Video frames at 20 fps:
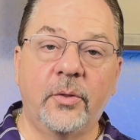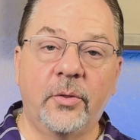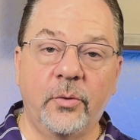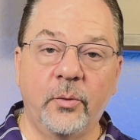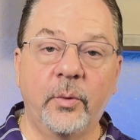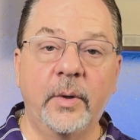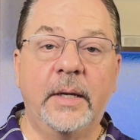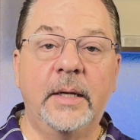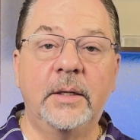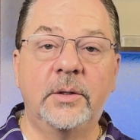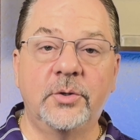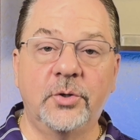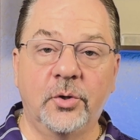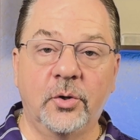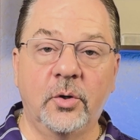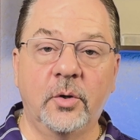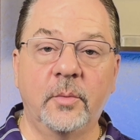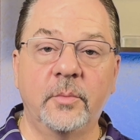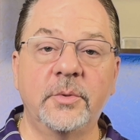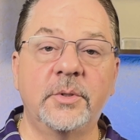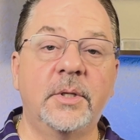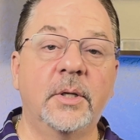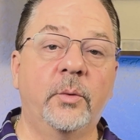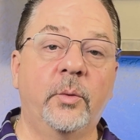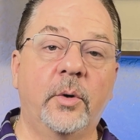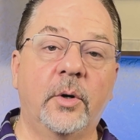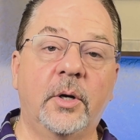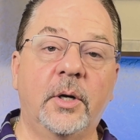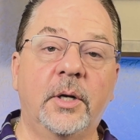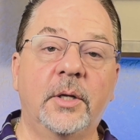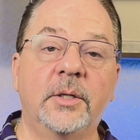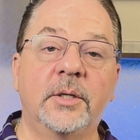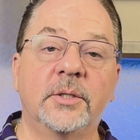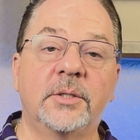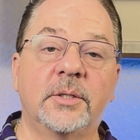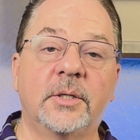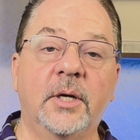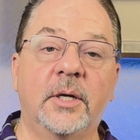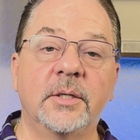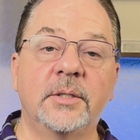3 terms that we're going to
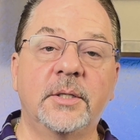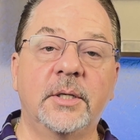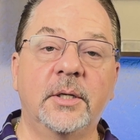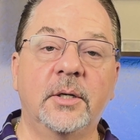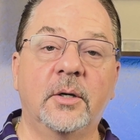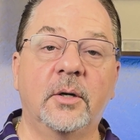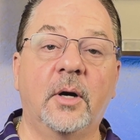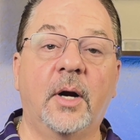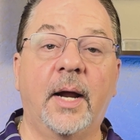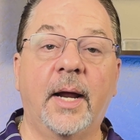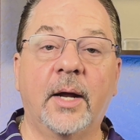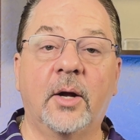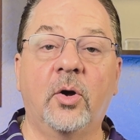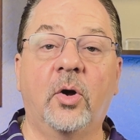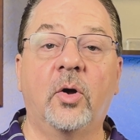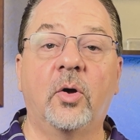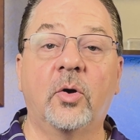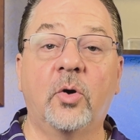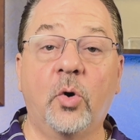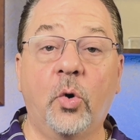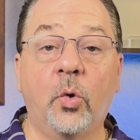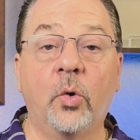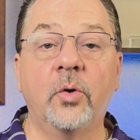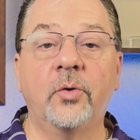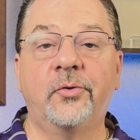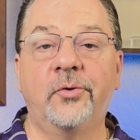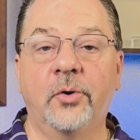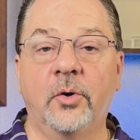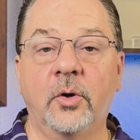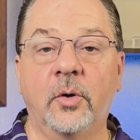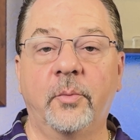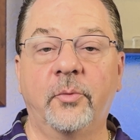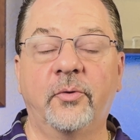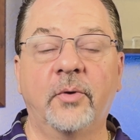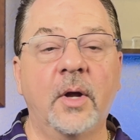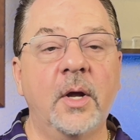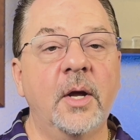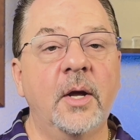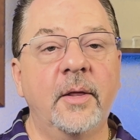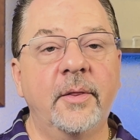discuss here I call core terms.
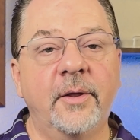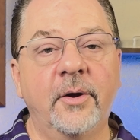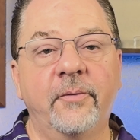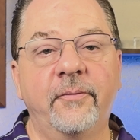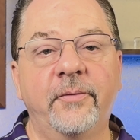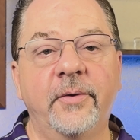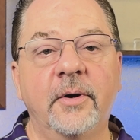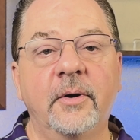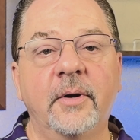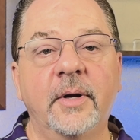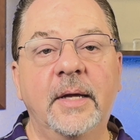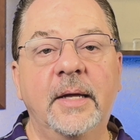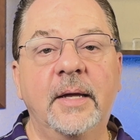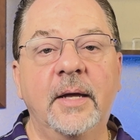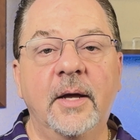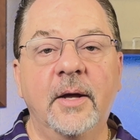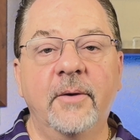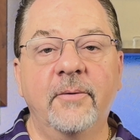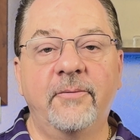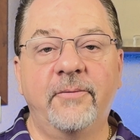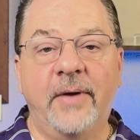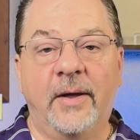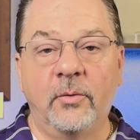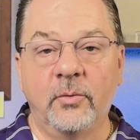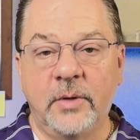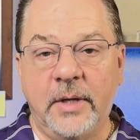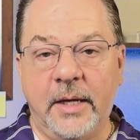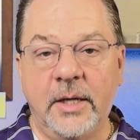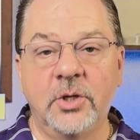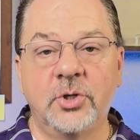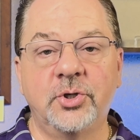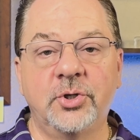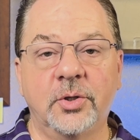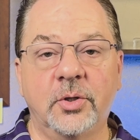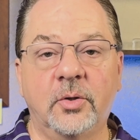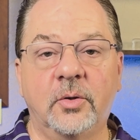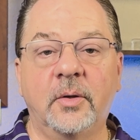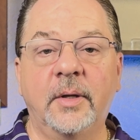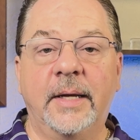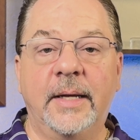They're very
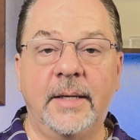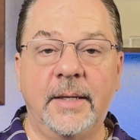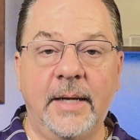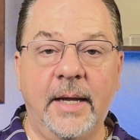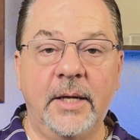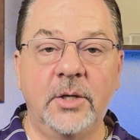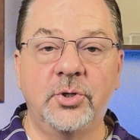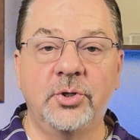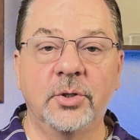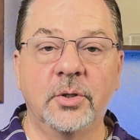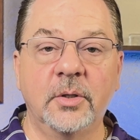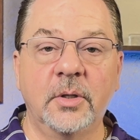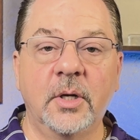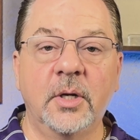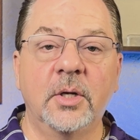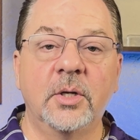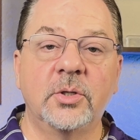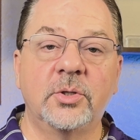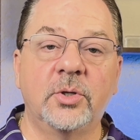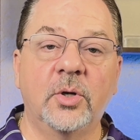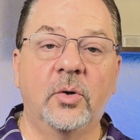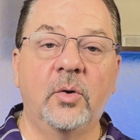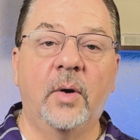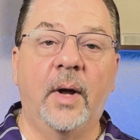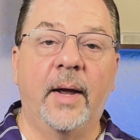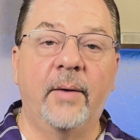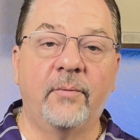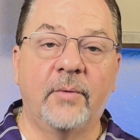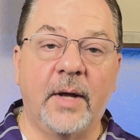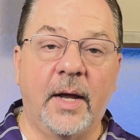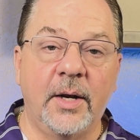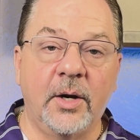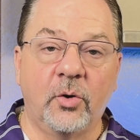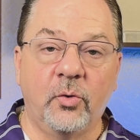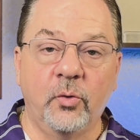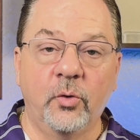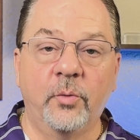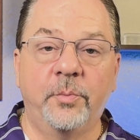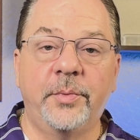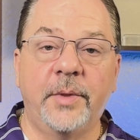foundational in nature, so I've kind of
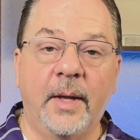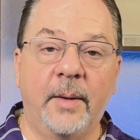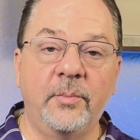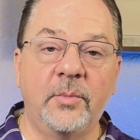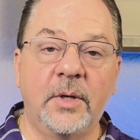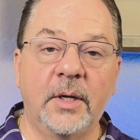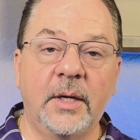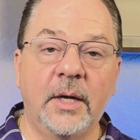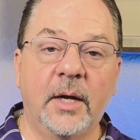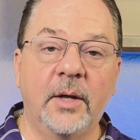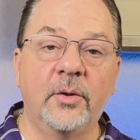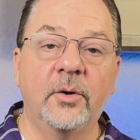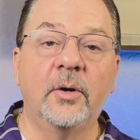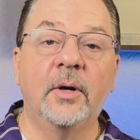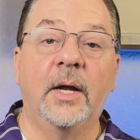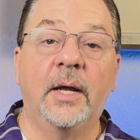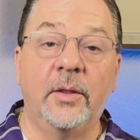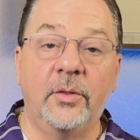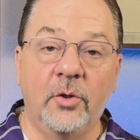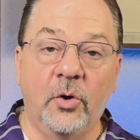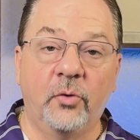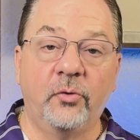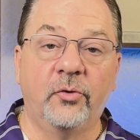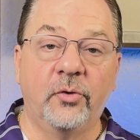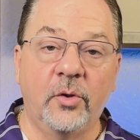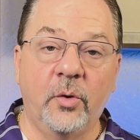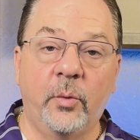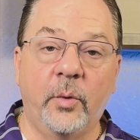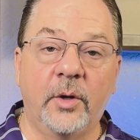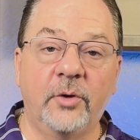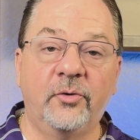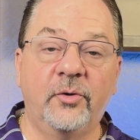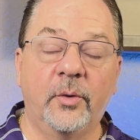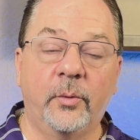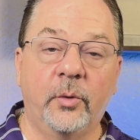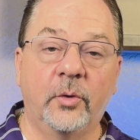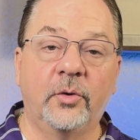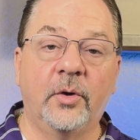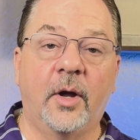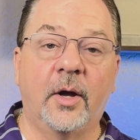grouped them together, and those are the ones
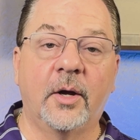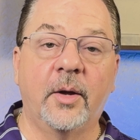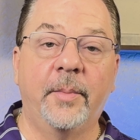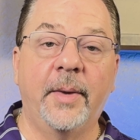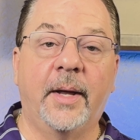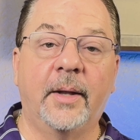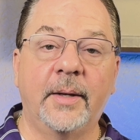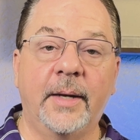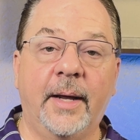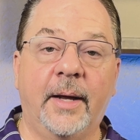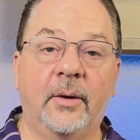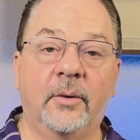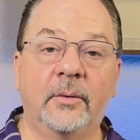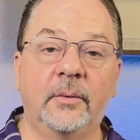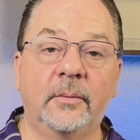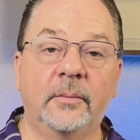that we'll talk about now.